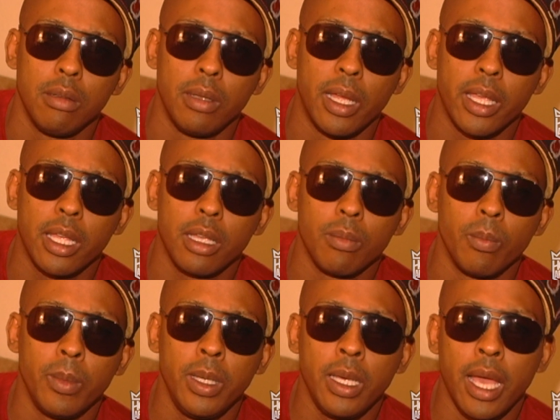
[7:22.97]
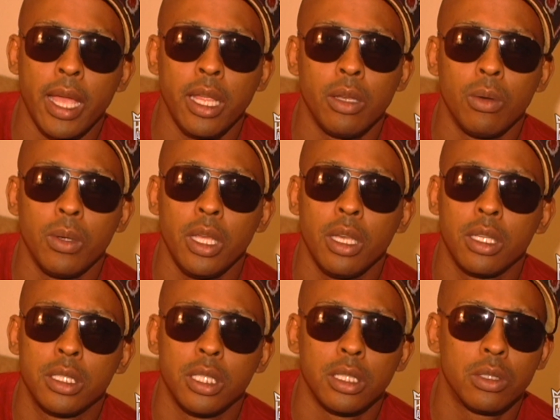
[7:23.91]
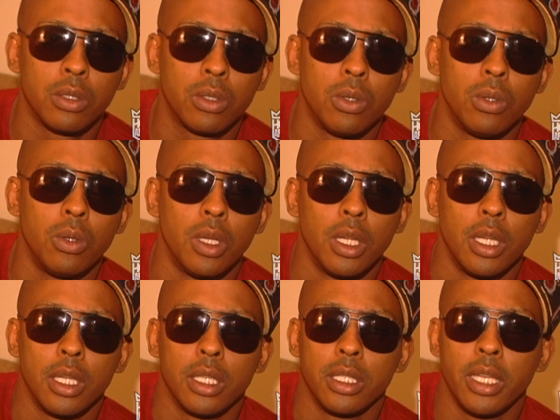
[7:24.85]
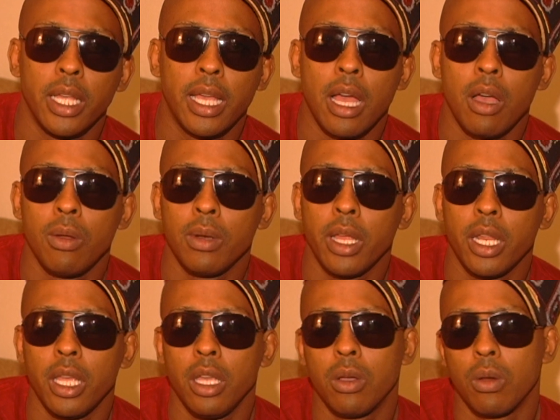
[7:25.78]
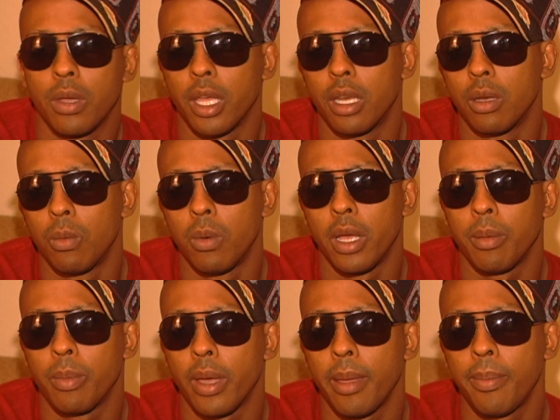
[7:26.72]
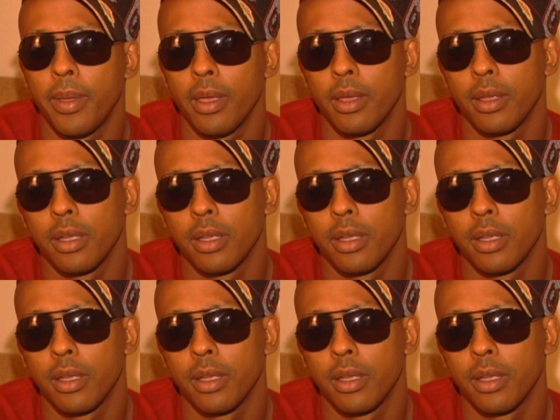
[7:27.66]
Like me, I ain't no egotistical nigga. I don't let the ego get in the way, baby.